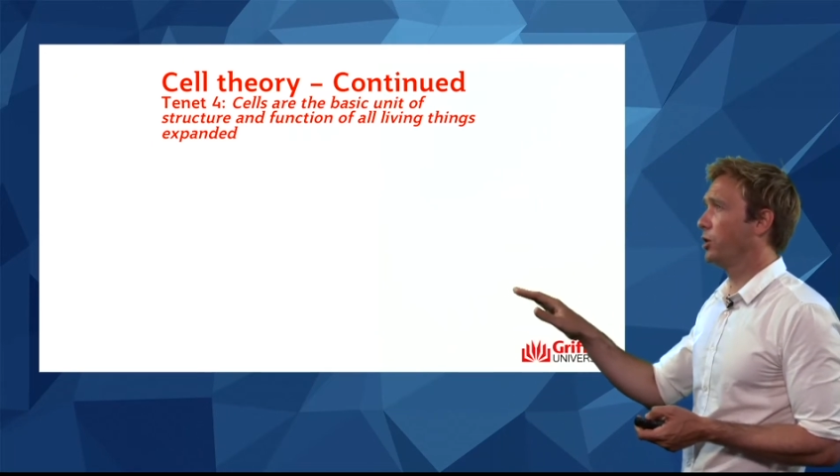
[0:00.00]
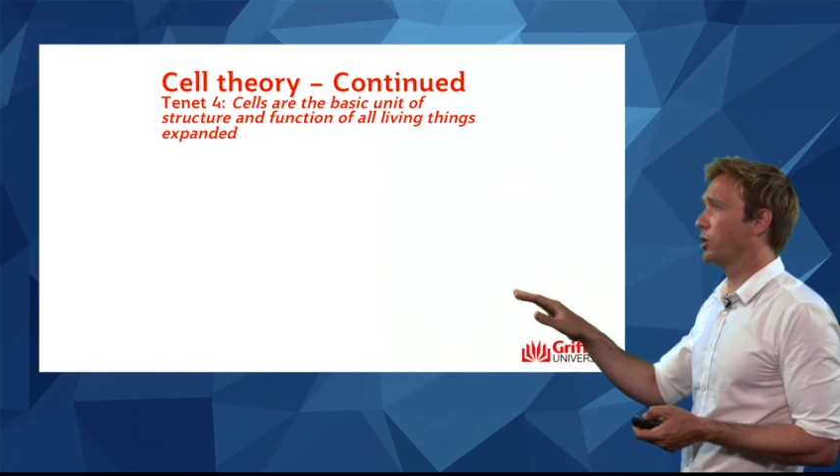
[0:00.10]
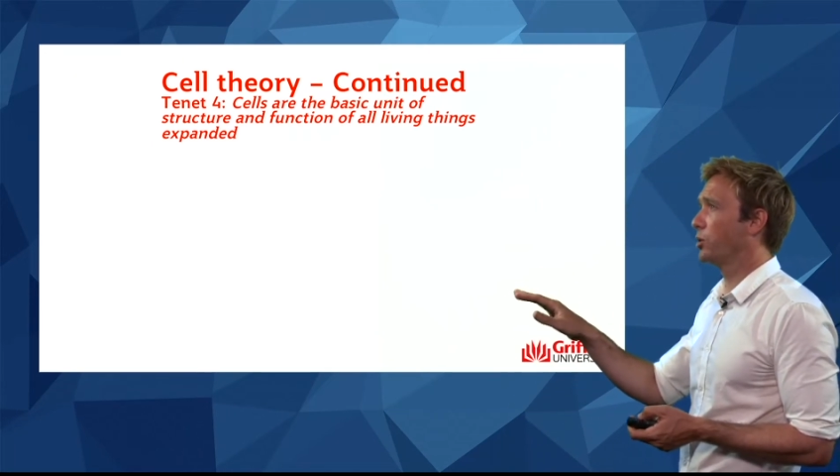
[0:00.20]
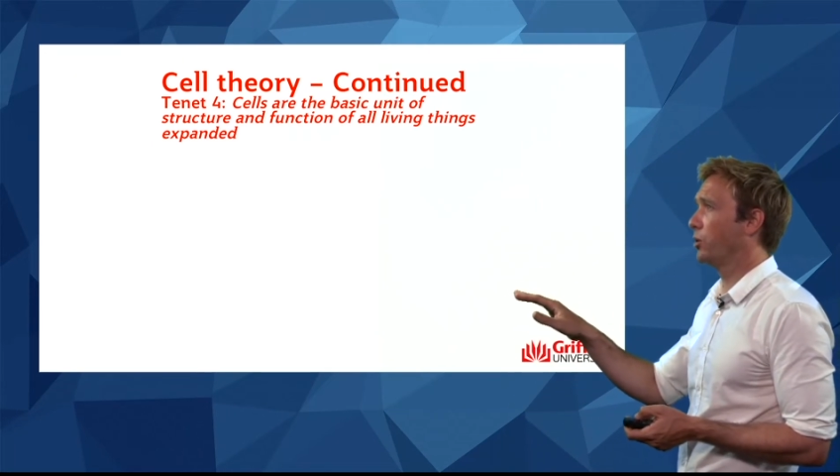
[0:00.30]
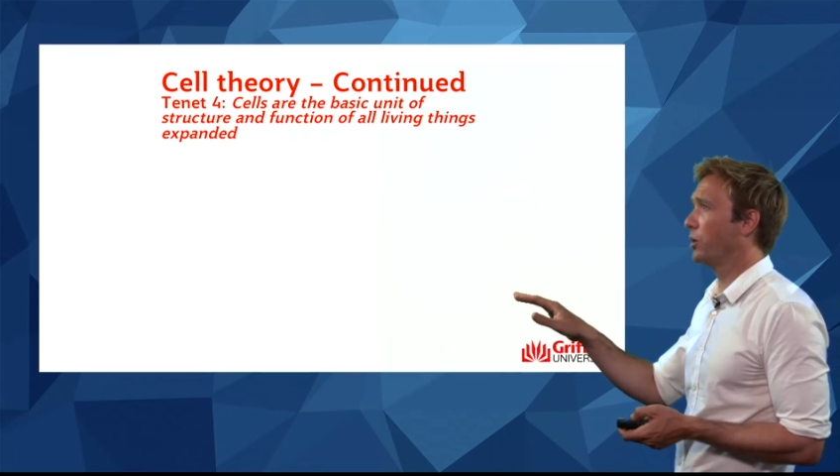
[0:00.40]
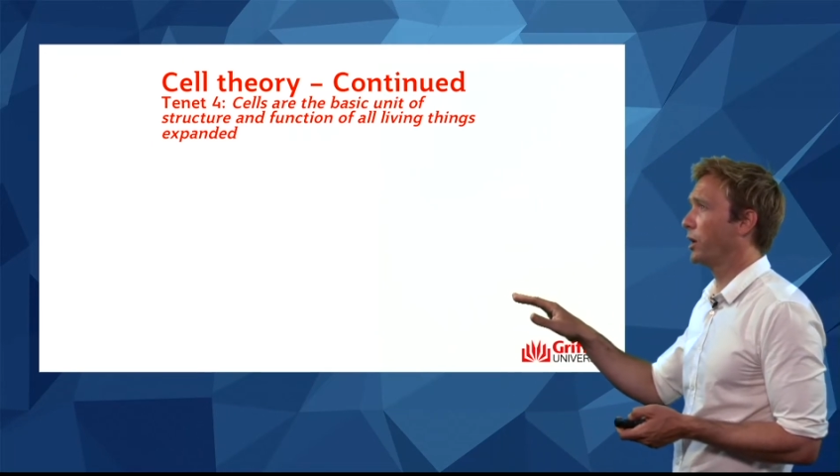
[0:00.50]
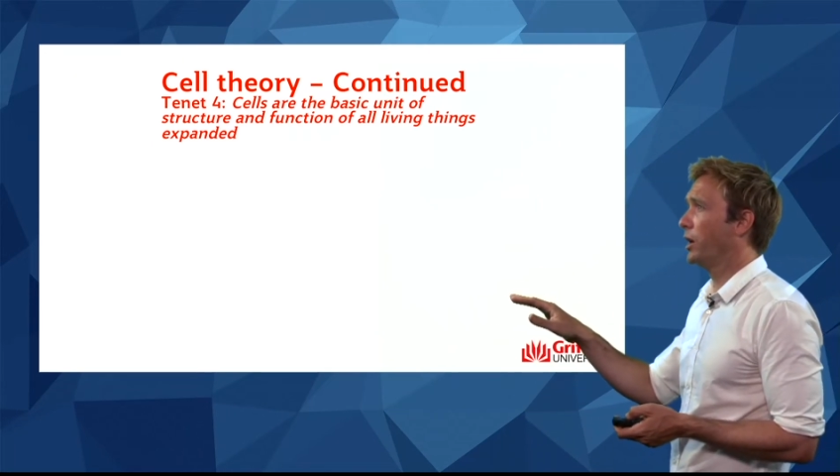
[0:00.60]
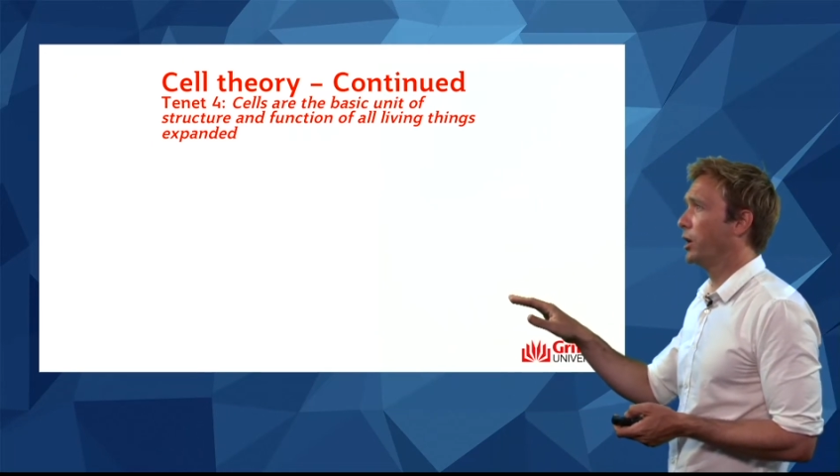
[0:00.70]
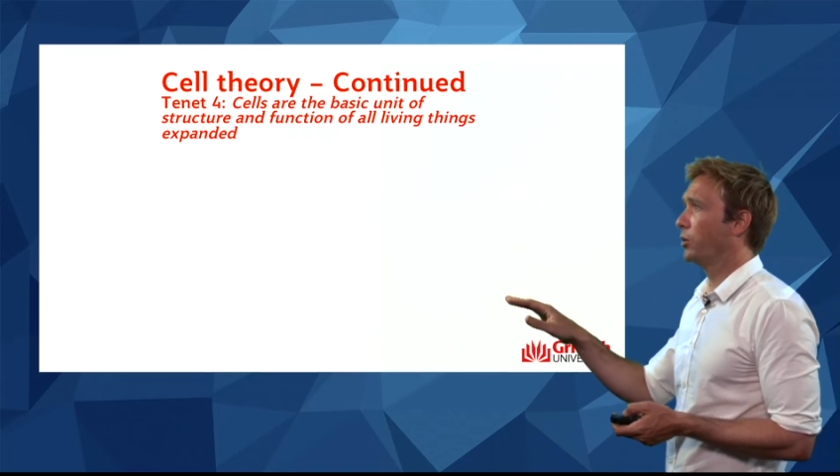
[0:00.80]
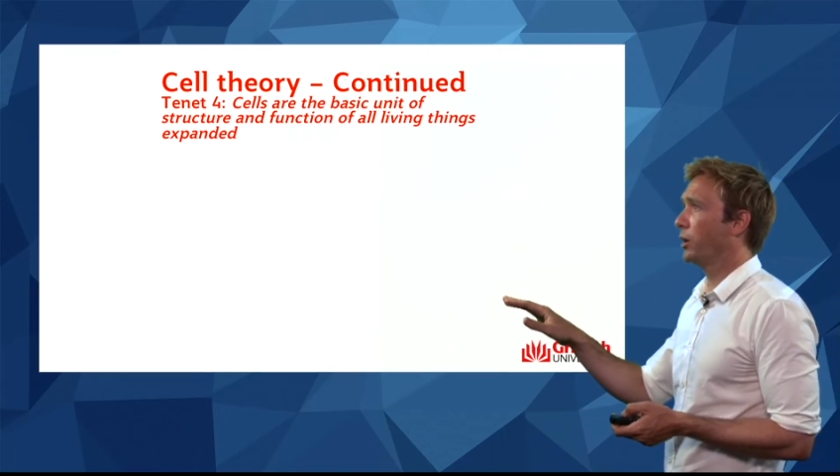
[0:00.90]
to talk
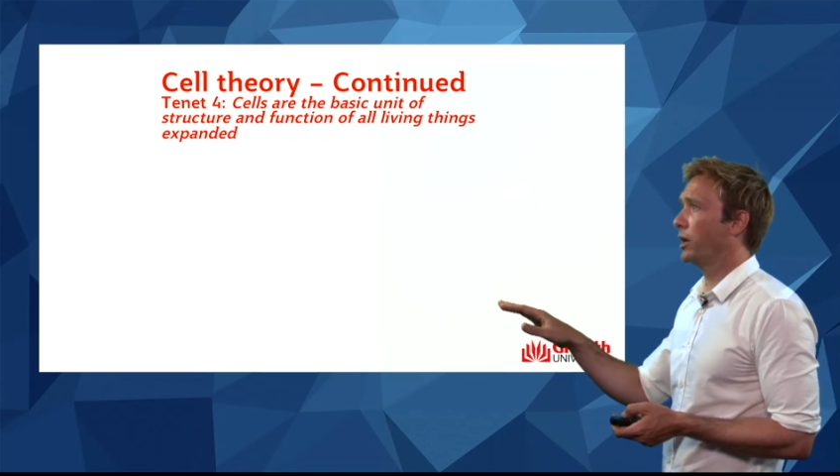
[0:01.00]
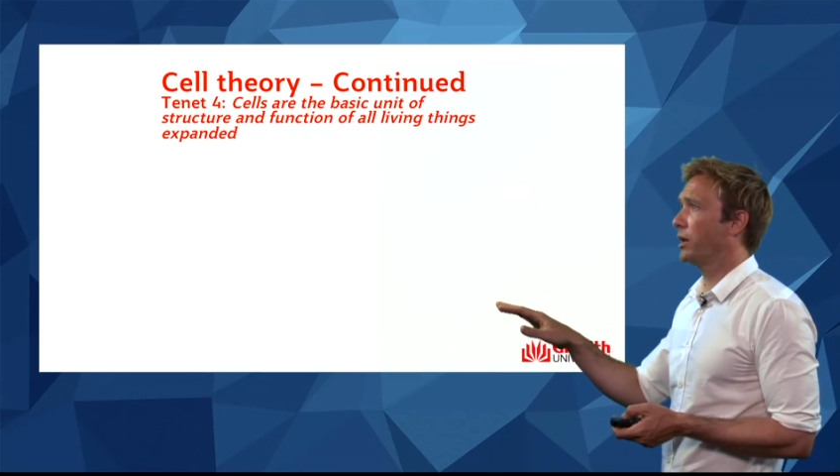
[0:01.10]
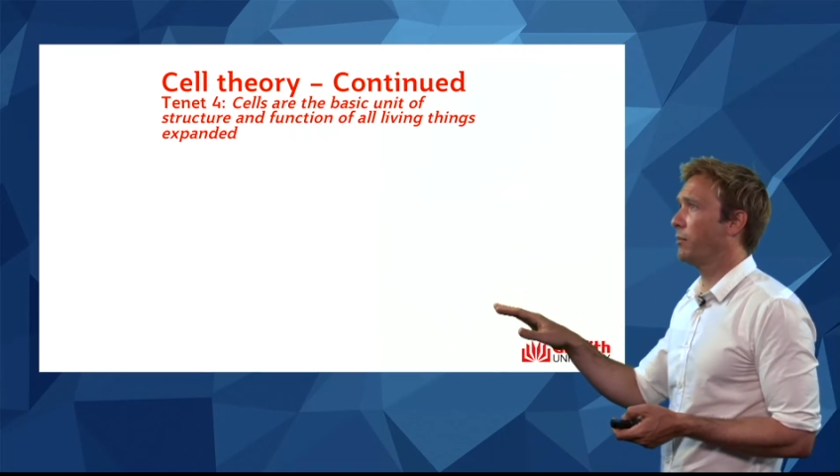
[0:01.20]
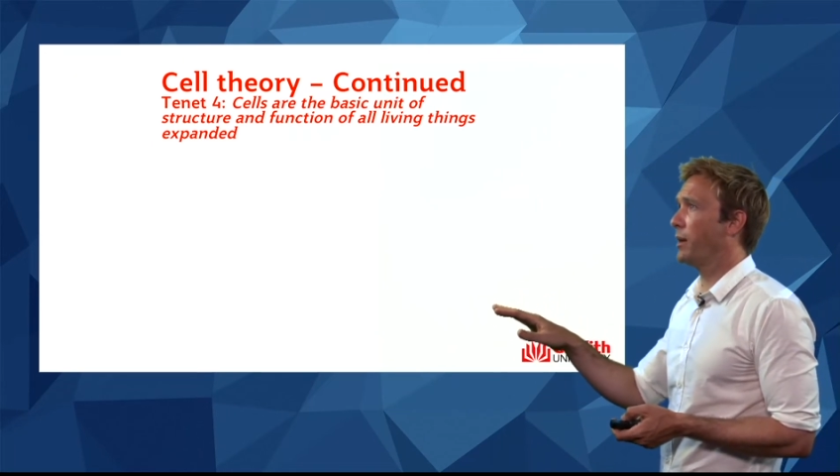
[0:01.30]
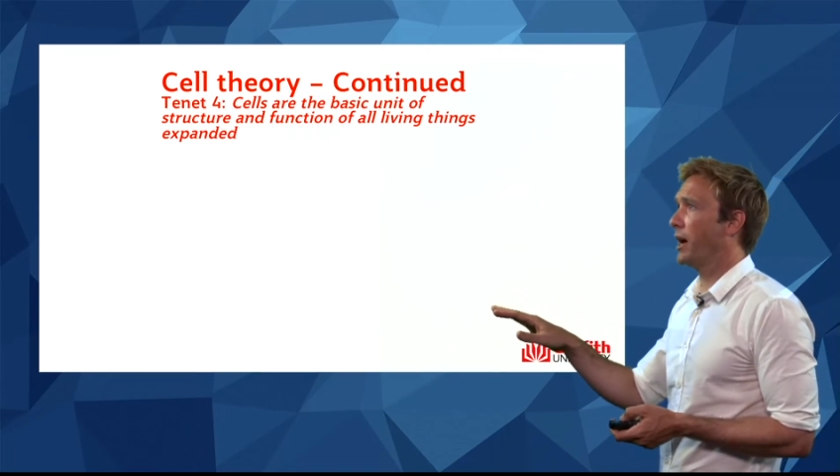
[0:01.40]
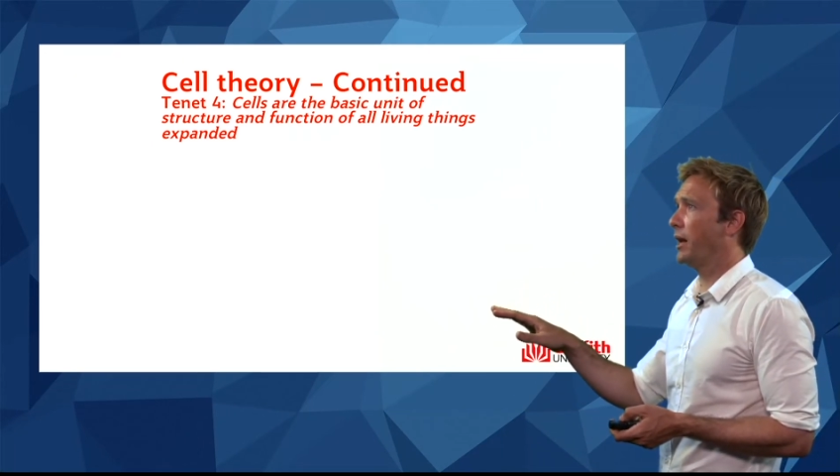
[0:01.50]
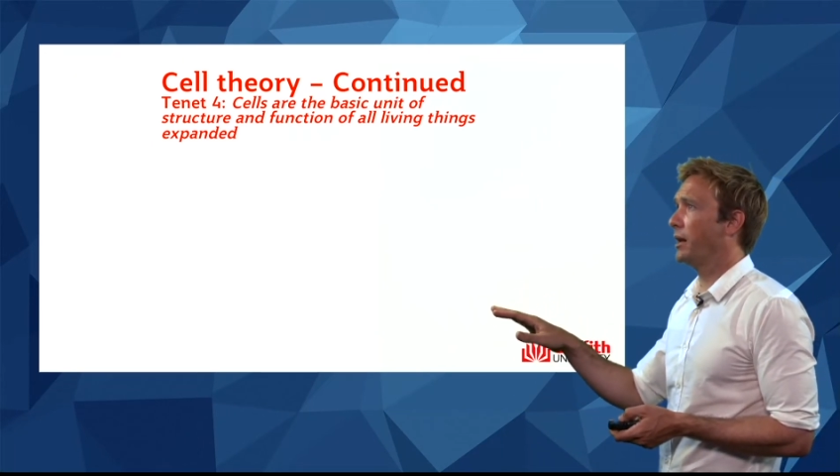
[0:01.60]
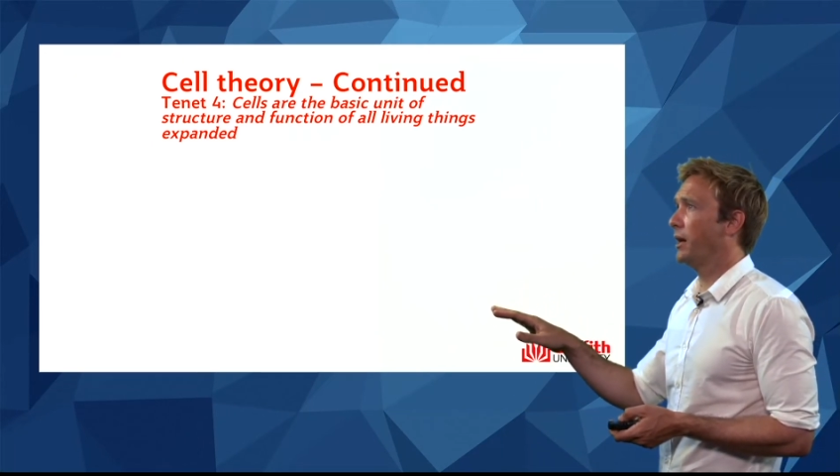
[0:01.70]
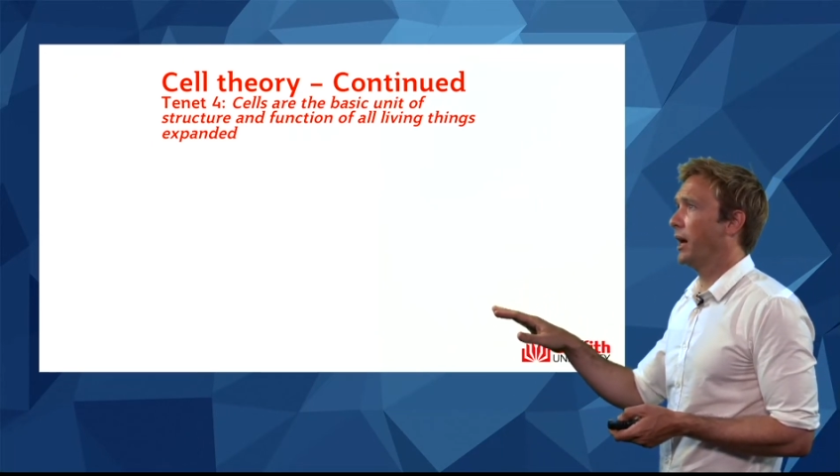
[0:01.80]
quickly about